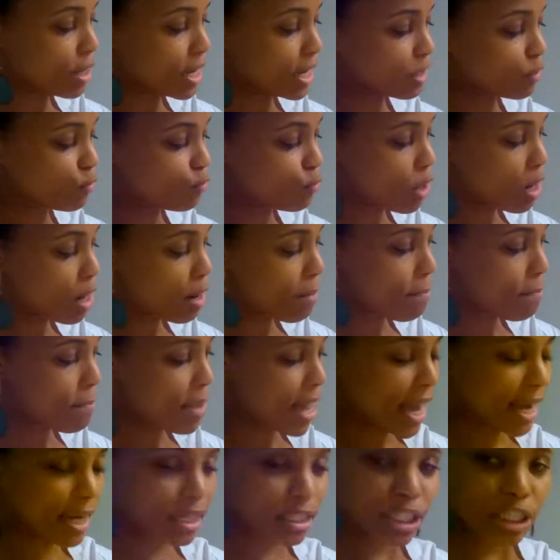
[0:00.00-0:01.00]
as far
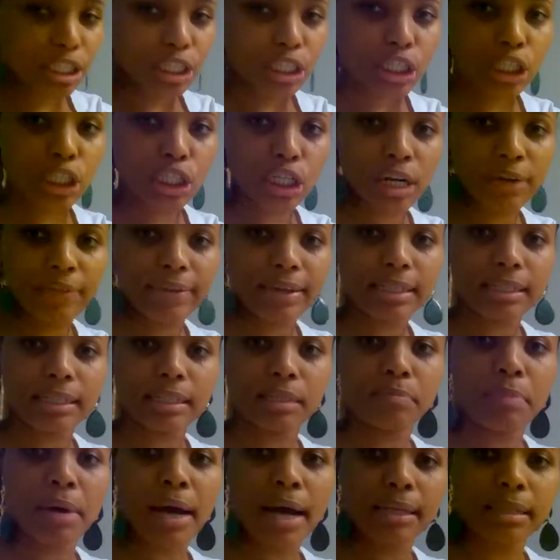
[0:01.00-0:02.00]
back to the cervix
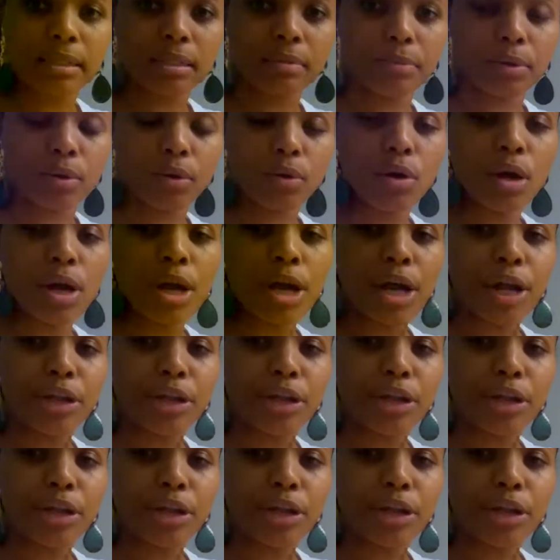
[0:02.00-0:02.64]
as possible.